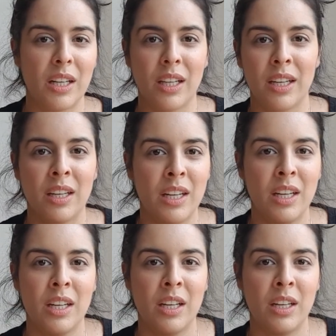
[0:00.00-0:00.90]
like
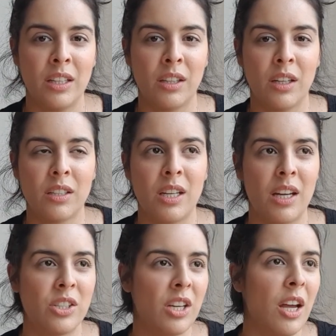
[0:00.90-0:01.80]
the
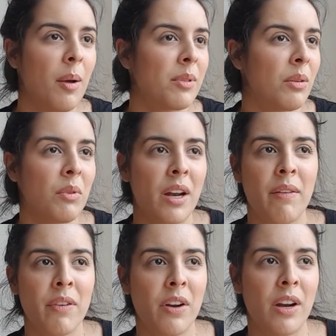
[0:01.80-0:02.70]
touch-ups and
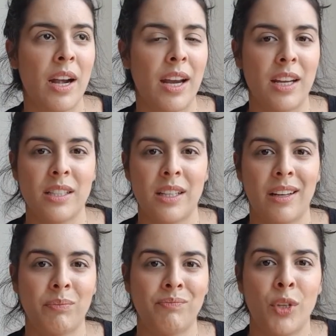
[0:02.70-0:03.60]
whatever, and I guess
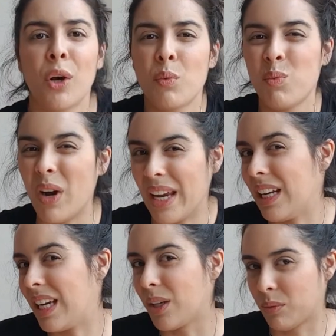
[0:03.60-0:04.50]
like their
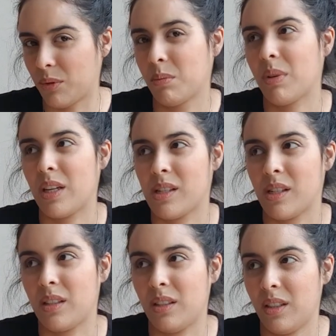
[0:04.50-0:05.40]
waiting room
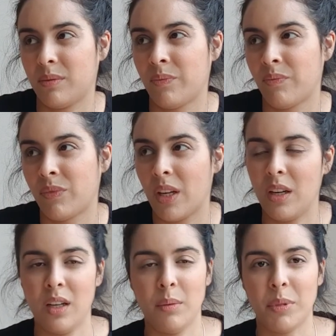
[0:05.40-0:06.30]
basically.
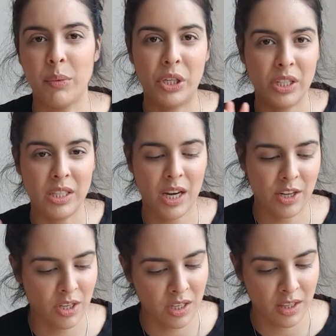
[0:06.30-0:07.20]
But we couldn't
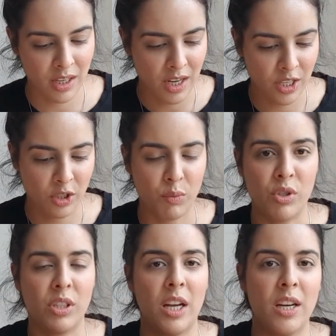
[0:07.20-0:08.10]
touch anything, so we
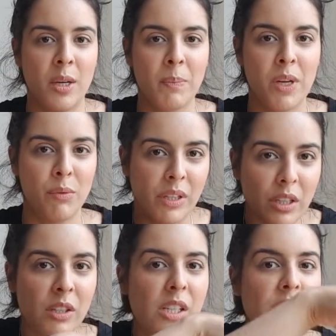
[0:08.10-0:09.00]

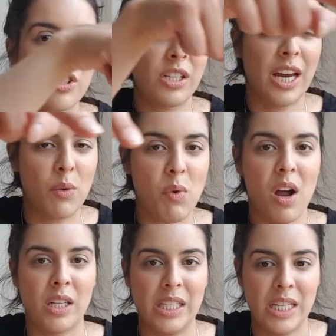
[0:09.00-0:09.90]
literally just like
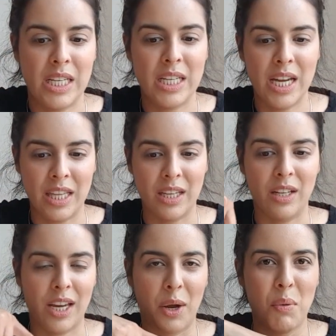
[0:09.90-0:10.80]
walked in and then
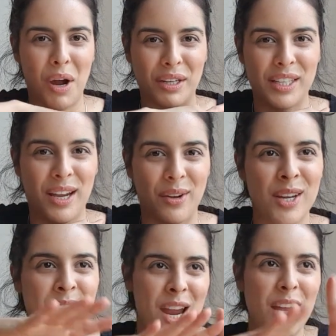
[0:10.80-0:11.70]
like walked out.
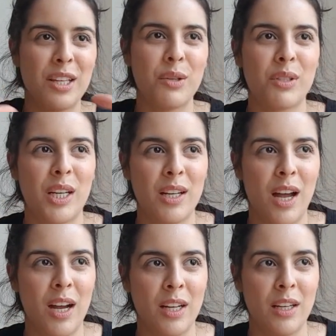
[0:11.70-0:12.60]
And then there was like
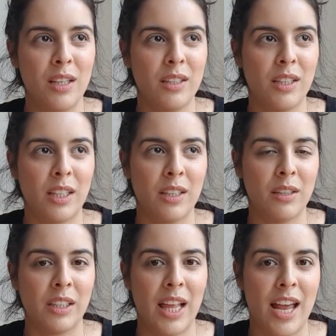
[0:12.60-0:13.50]

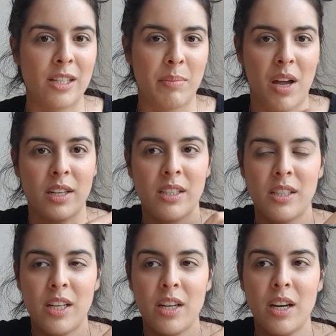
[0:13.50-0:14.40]
a glass box in
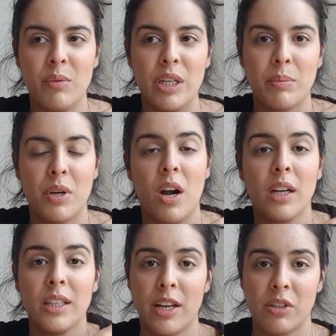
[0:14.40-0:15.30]
there, and we could put our
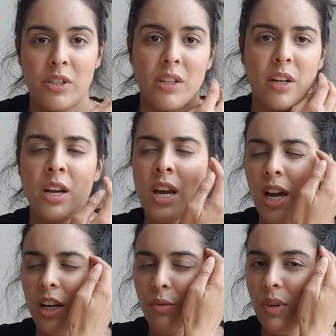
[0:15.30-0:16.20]
letters in there.
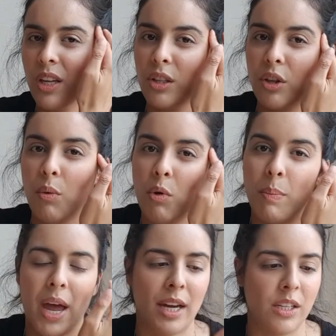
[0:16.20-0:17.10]
Because with Global
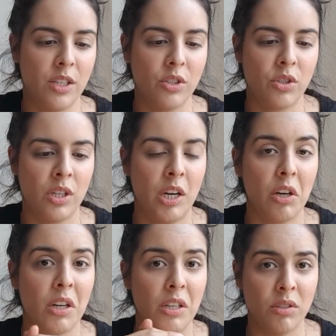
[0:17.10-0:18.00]
Package here
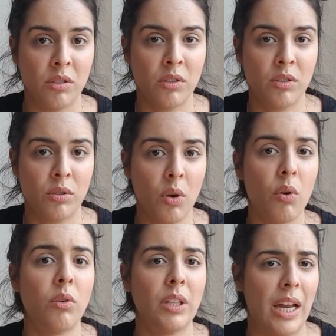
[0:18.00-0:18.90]
in
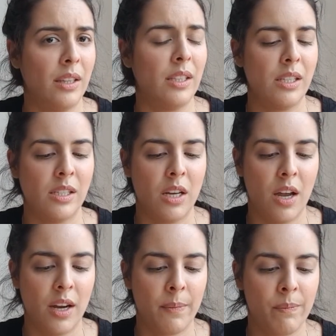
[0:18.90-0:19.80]
Seoul, at least,
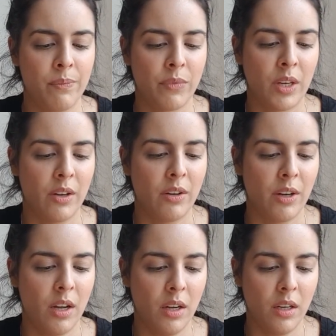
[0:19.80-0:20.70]
not
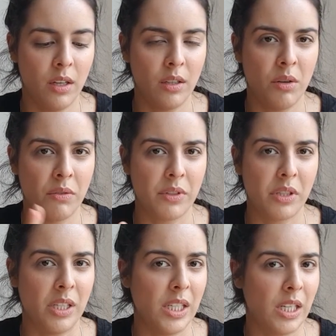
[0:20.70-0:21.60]

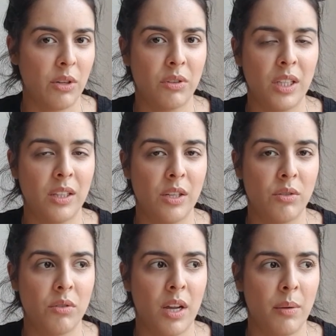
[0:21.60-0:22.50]
overseas, I don't think they
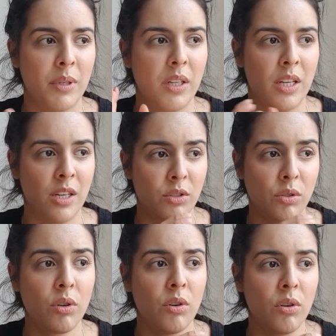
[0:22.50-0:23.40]
do that, but in
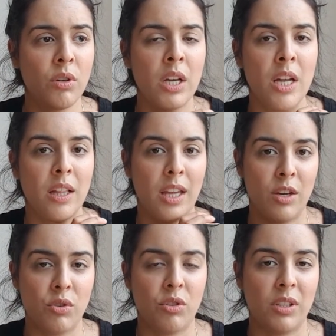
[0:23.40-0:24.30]
Seoul, they
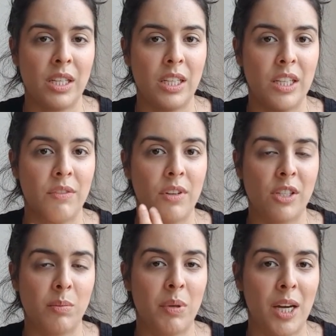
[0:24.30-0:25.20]
usually give
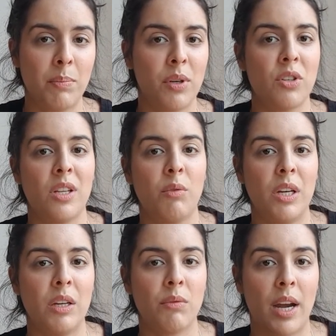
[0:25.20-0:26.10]
us papers that we
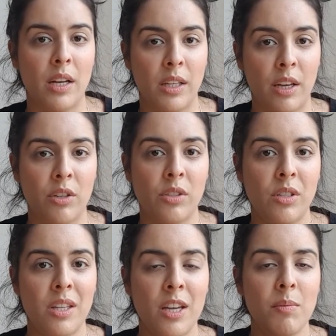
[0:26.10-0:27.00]
can write letters
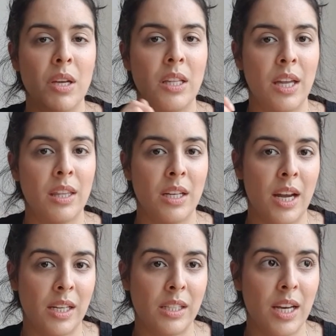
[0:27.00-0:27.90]
to them, and then the
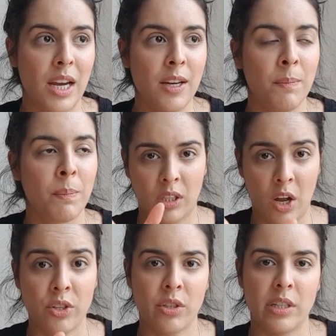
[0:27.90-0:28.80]
next day,
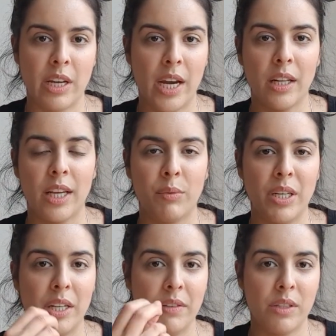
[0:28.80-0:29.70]
concert day, like we
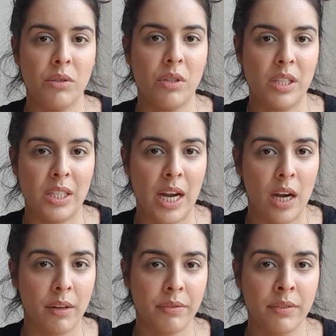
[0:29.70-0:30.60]
give it to the
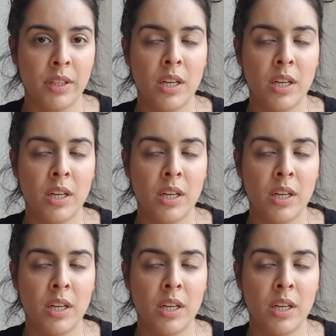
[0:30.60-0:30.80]
staff,